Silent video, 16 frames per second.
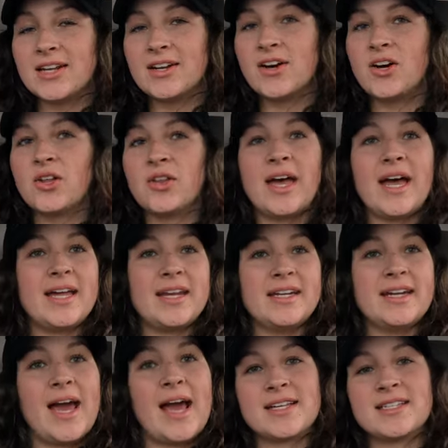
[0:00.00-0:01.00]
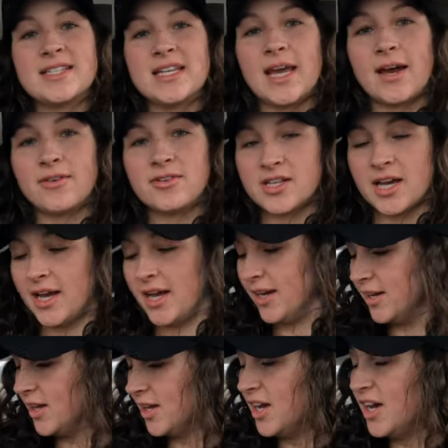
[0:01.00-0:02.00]
and all that nasty outside,
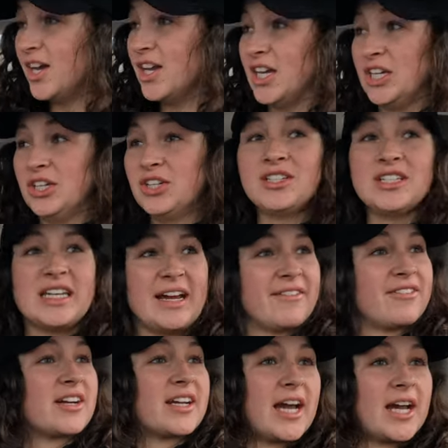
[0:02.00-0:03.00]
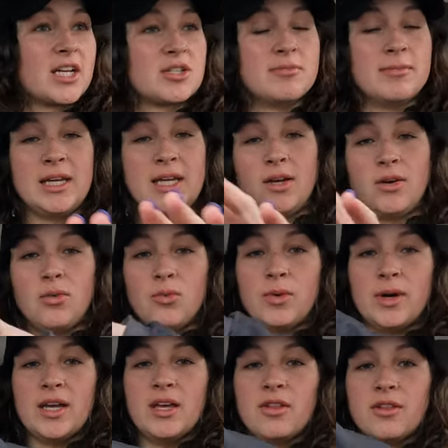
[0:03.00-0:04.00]
you'll never catch me
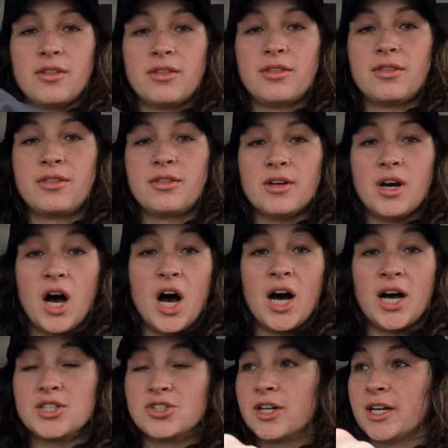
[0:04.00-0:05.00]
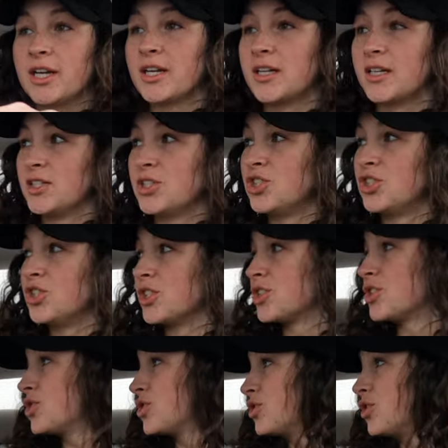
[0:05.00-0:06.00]
with a hot drink. That's
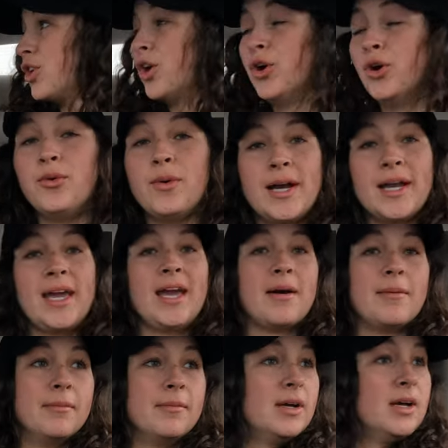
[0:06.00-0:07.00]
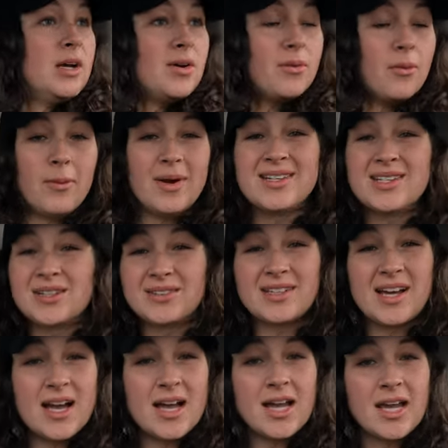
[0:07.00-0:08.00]
just who I am.
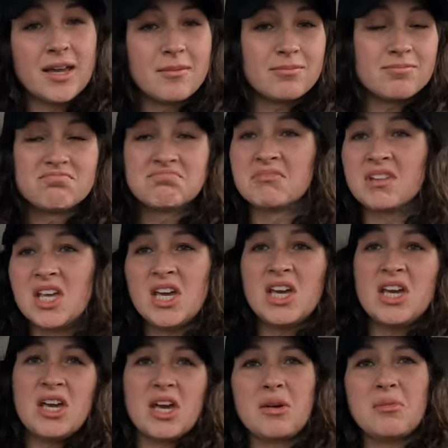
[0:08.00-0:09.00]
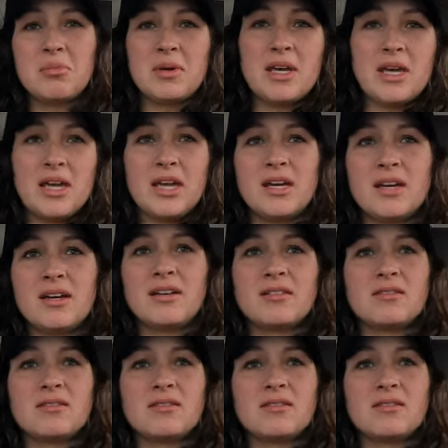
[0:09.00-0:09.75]
Wintertime, it could be